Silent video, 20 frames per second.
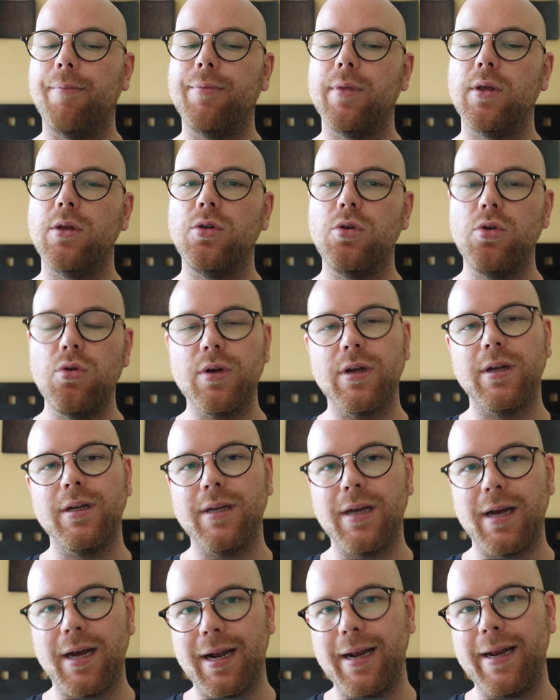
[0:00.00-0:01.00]
You can
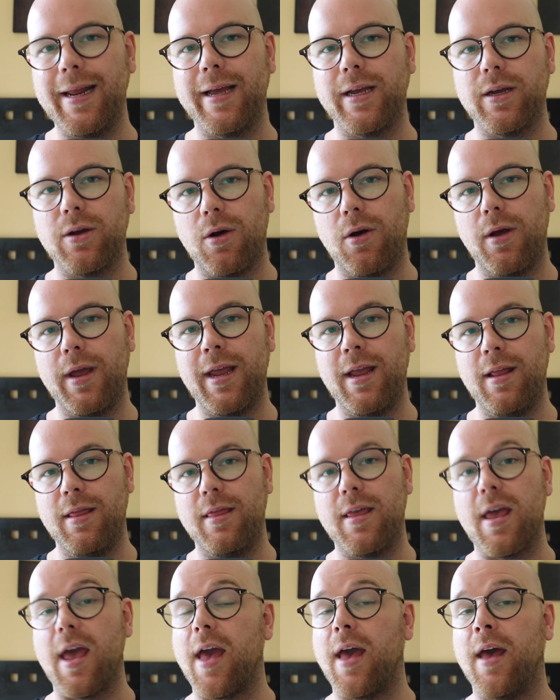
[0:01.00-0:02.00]
click in
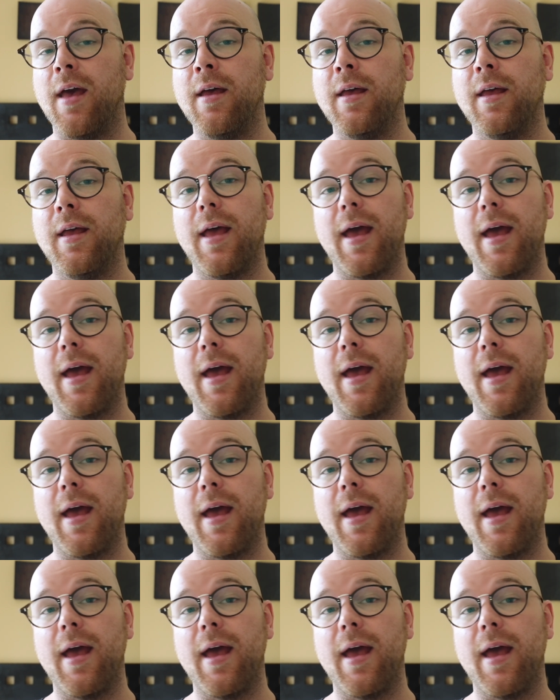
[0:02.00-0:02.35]
there,